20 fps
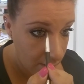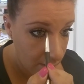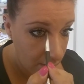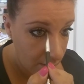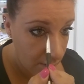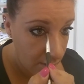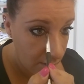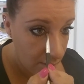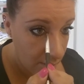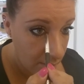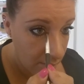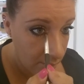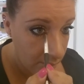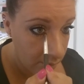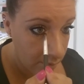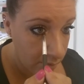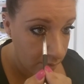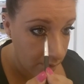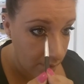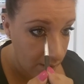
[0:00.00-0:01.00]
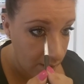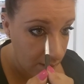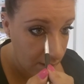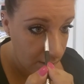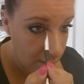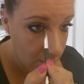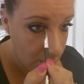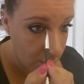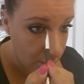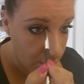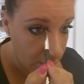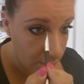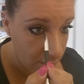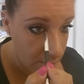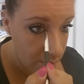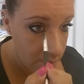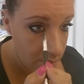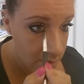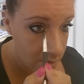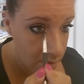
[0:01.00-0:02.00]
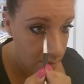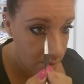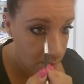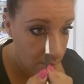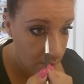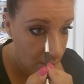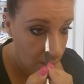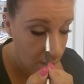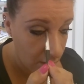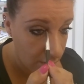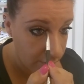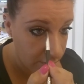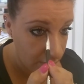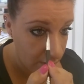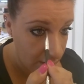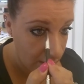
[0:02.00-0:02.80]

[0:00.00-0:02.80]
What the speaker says: right in the corner of your eye,